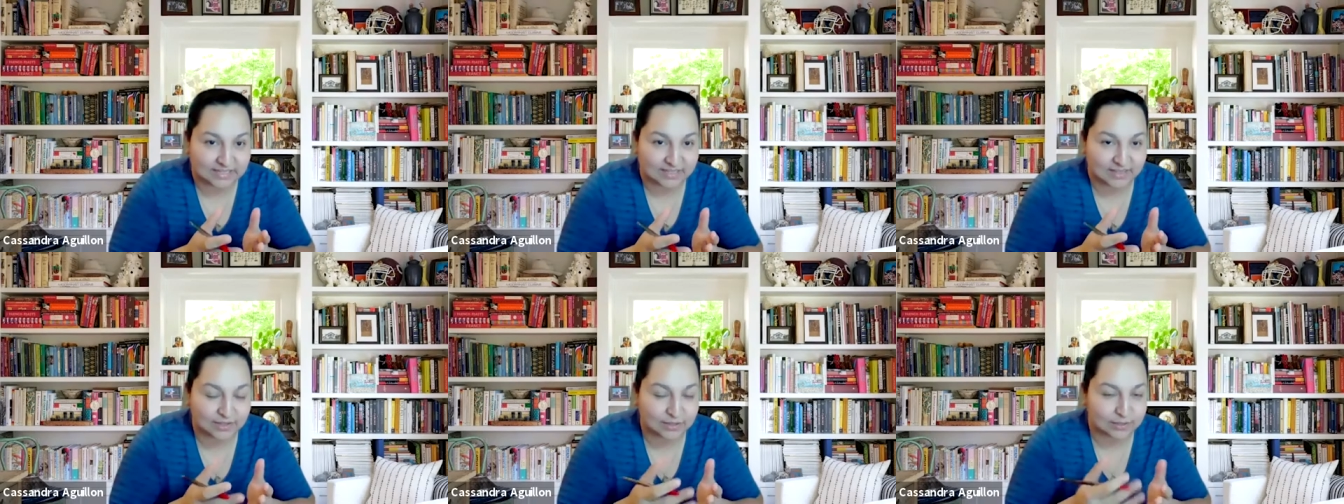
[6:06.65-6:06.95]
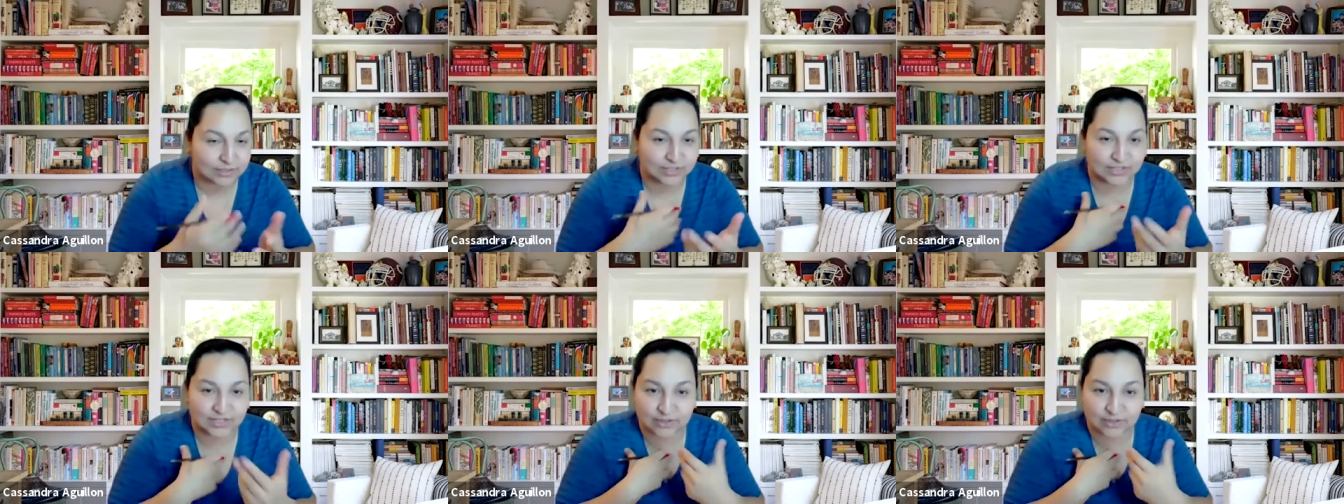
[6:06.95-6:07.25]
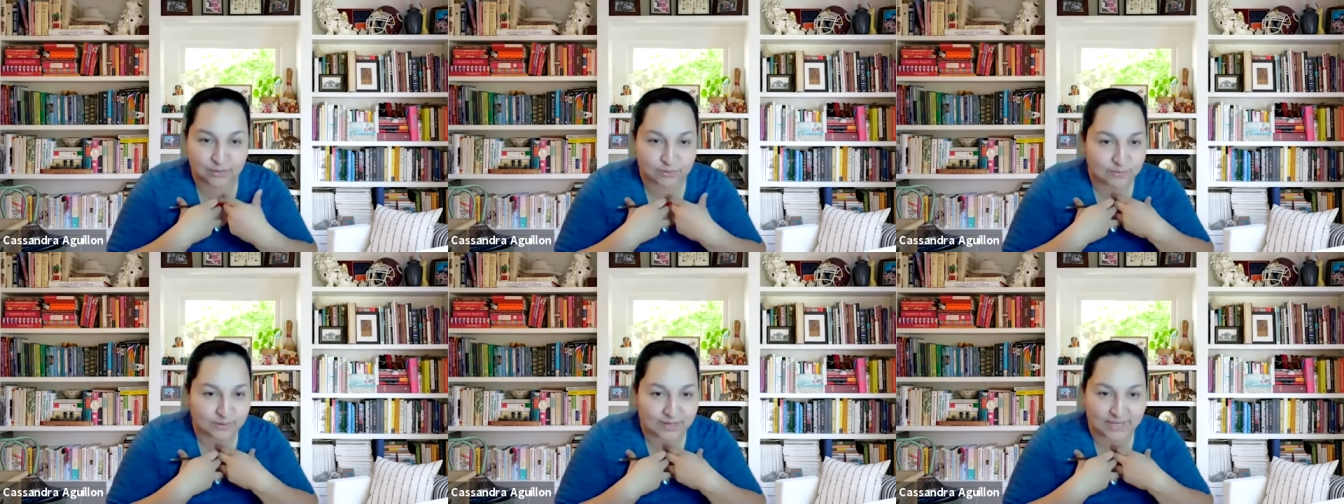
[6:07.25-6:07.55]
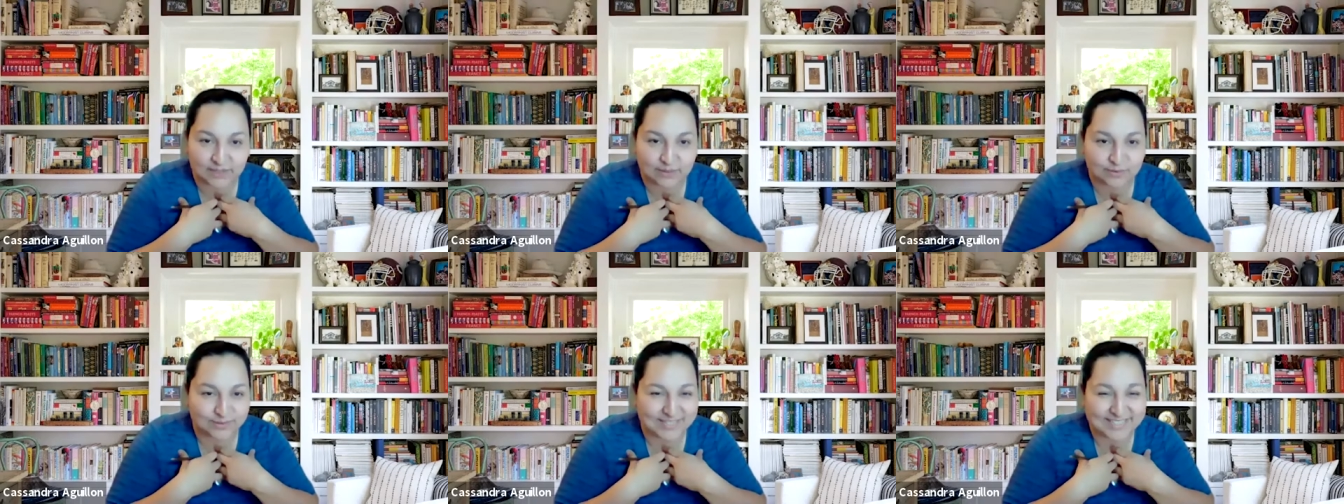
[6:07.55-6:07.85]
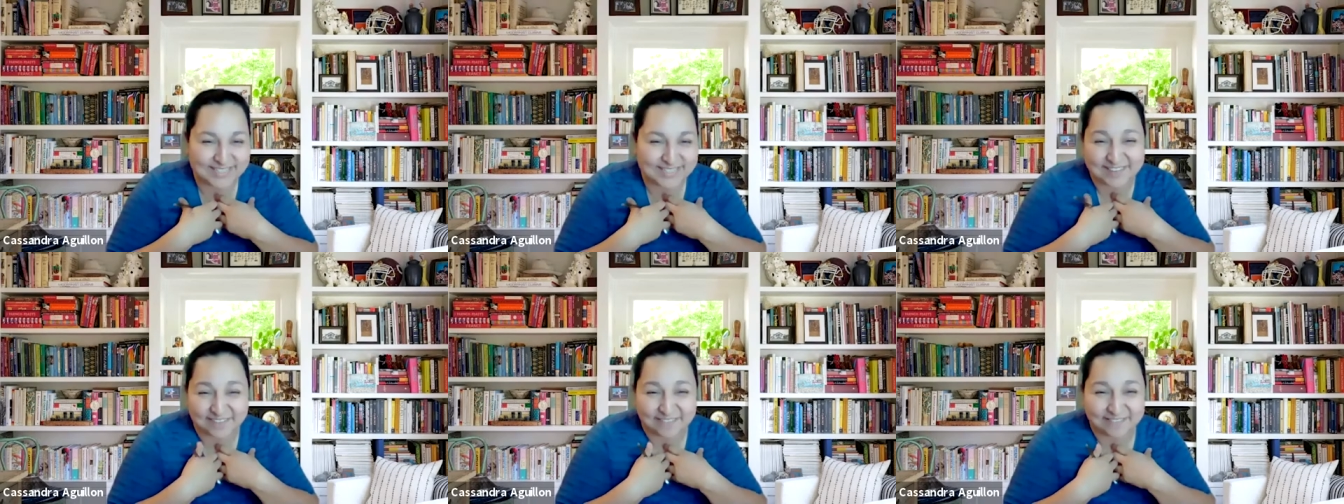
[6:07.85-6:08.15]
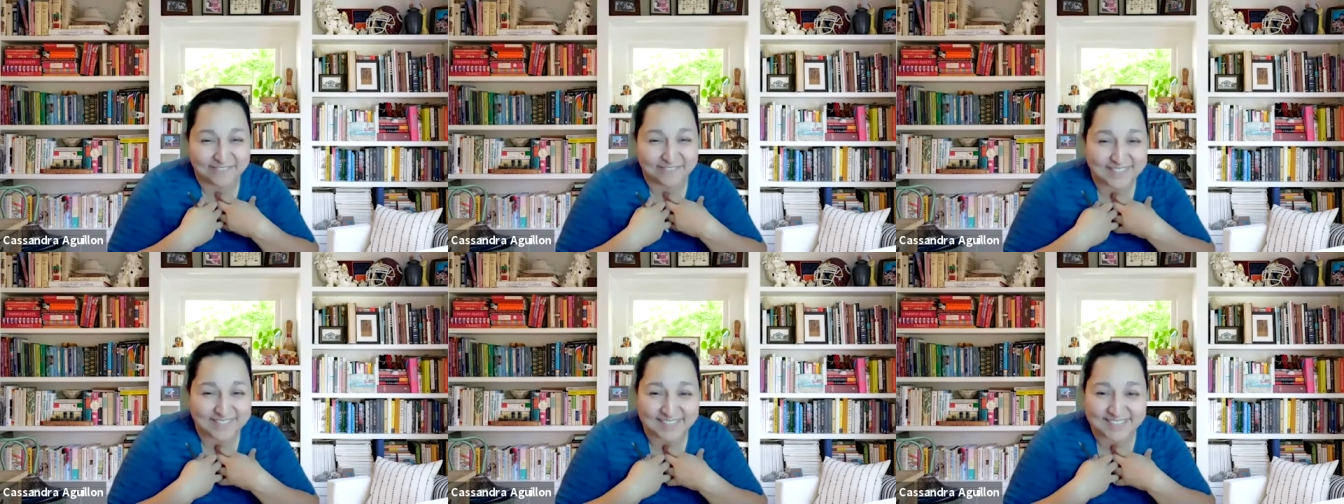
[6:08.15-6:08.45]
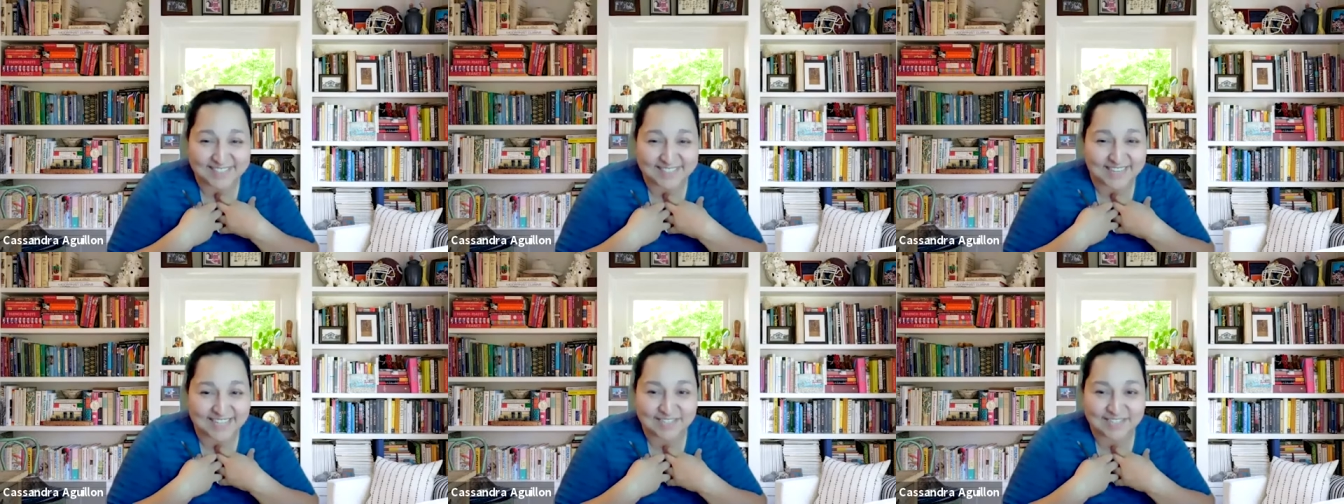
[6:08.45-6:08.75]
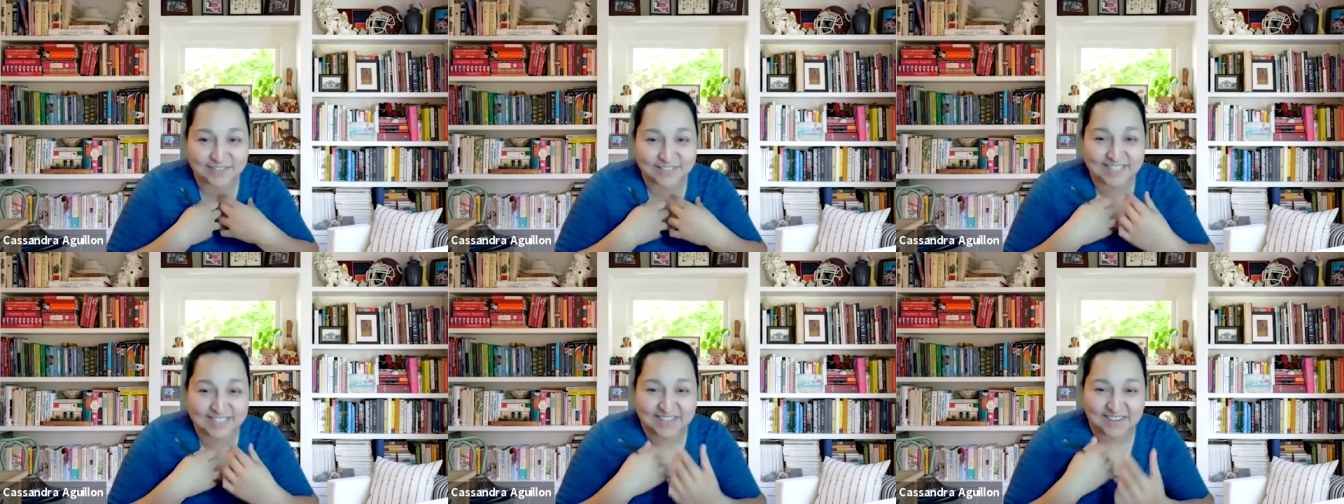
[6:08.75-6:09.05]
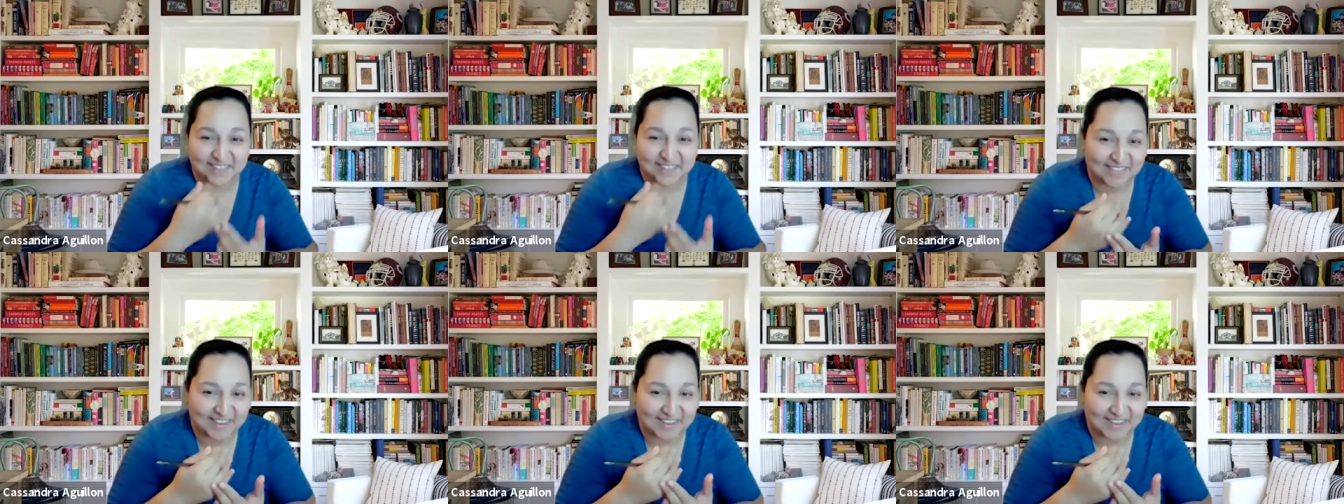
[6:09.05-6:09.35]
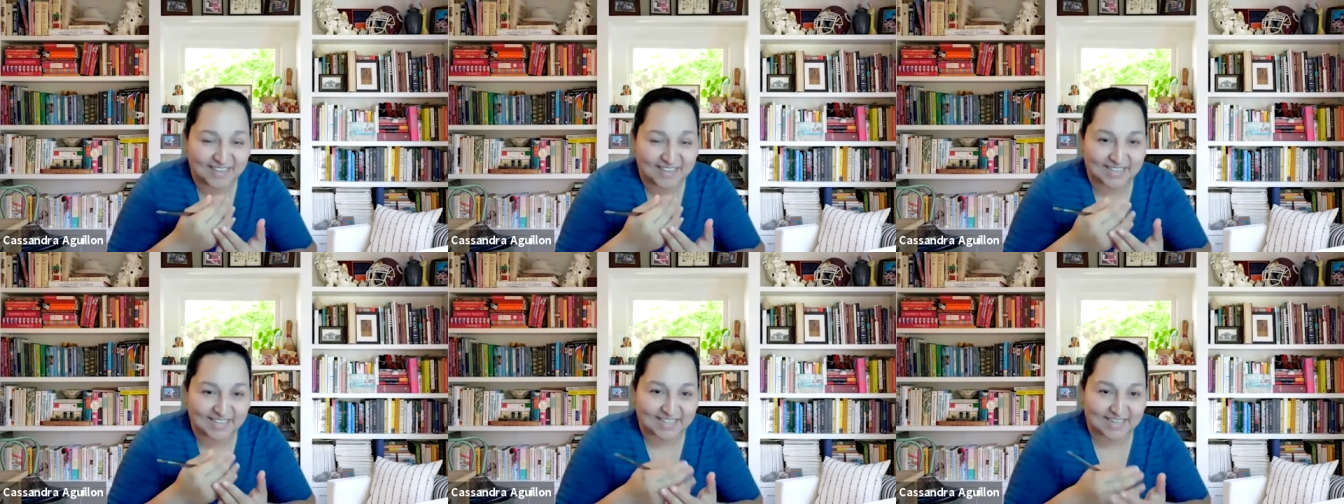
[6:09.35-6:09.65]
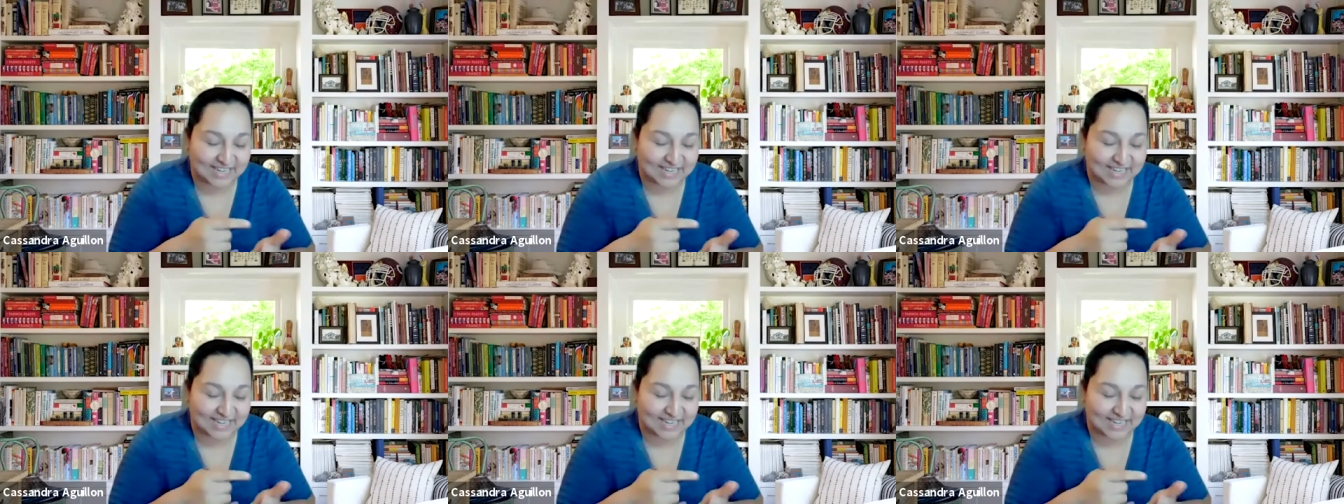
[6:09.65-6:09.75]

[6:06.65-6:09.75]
There's no, I don't need to feel it. I don't need to think it.